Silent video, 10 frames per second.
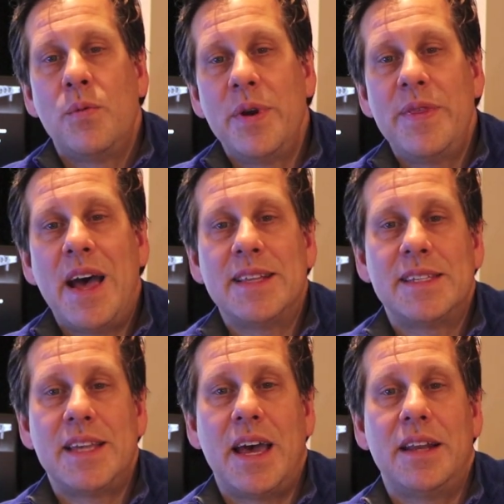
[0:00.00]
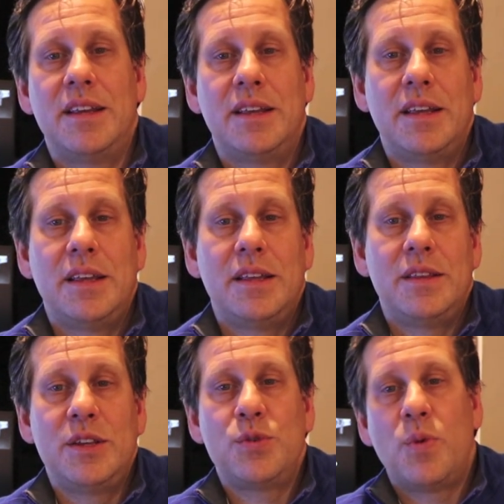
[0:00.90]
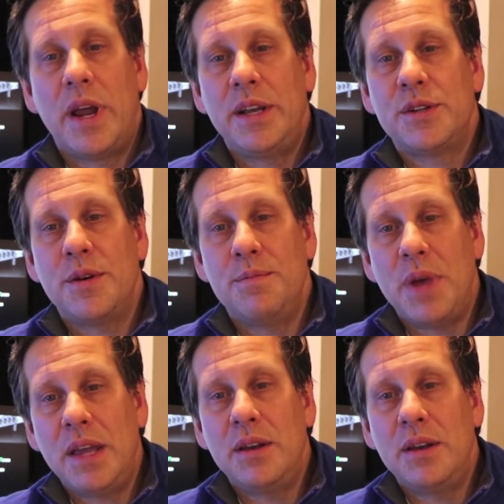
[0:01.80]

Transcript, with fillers: With that said, this range may